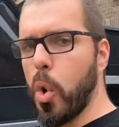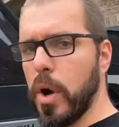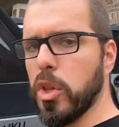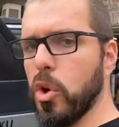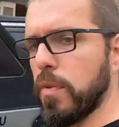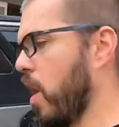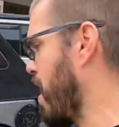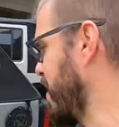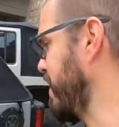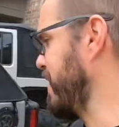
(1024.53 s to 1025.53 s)
coilover
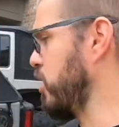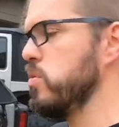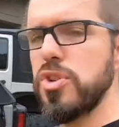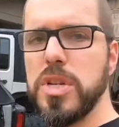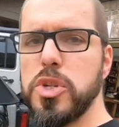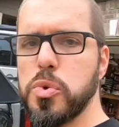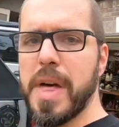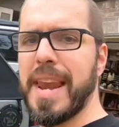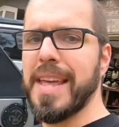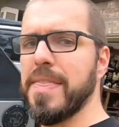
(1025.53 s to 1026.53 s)
on it, they usually do
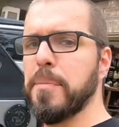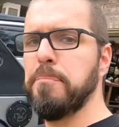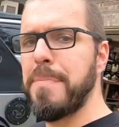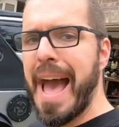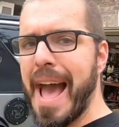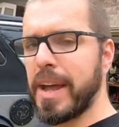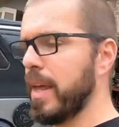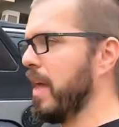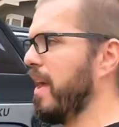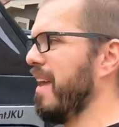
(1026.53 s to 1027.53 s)
that in the back.
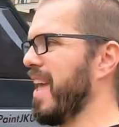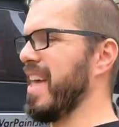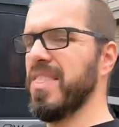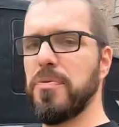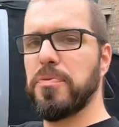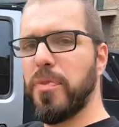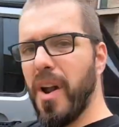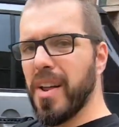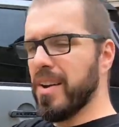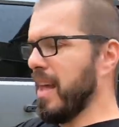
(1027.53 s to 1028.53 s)
In the
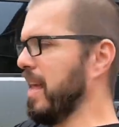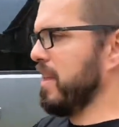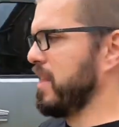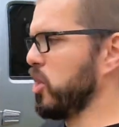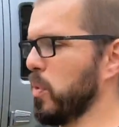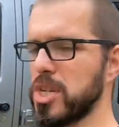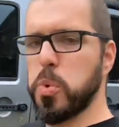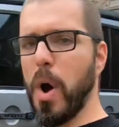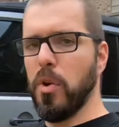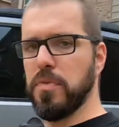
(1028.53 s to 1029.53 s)
front, they do a
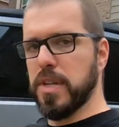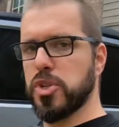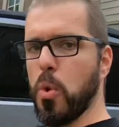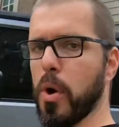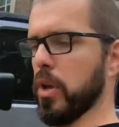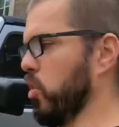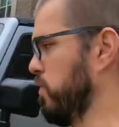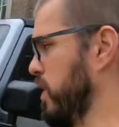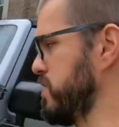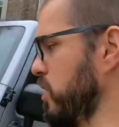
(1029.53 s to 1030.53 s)
12-inch
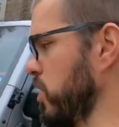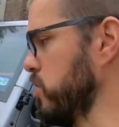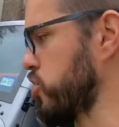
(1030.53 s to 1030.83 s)
coilover. It's a little